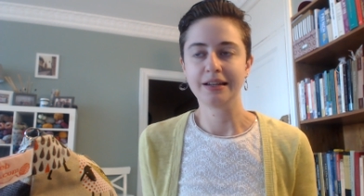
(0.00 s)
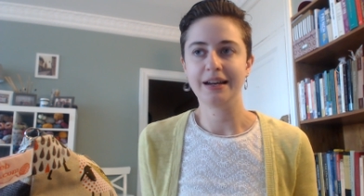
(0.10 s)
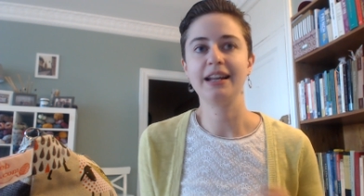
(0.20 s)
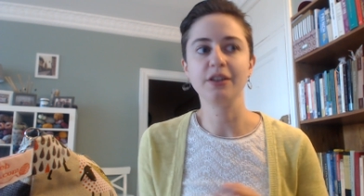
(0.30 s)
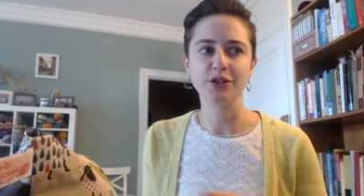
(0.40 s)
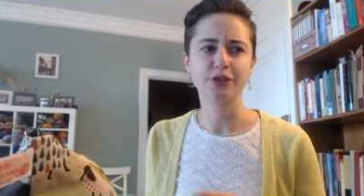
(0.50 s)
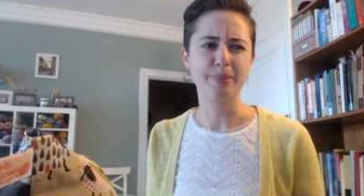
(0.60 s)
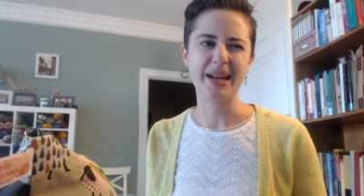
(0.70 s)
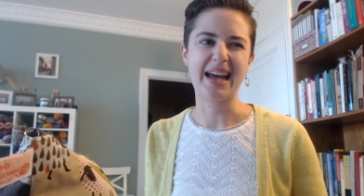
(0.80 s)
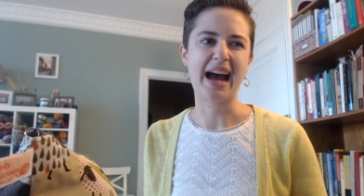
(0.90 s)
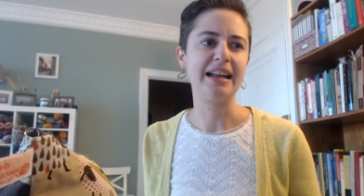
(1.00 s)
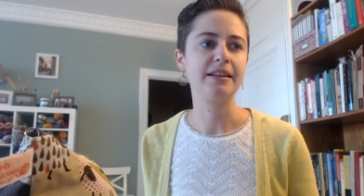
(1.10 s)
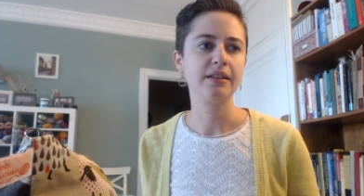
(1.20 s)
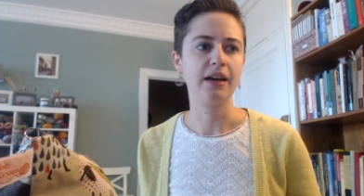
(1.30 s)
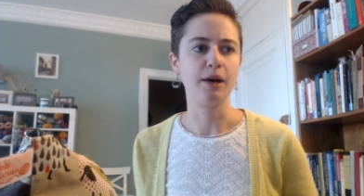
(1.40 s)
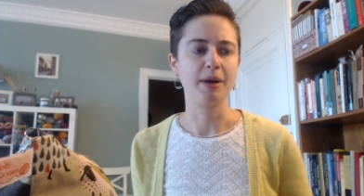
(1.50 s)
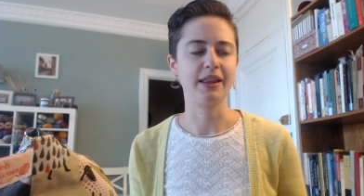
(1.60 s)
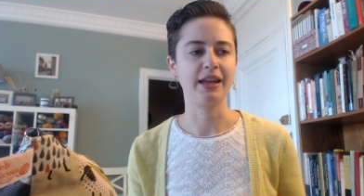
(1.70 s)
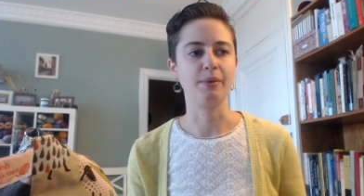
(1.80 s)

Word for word: and it was for my dad. Um, I think he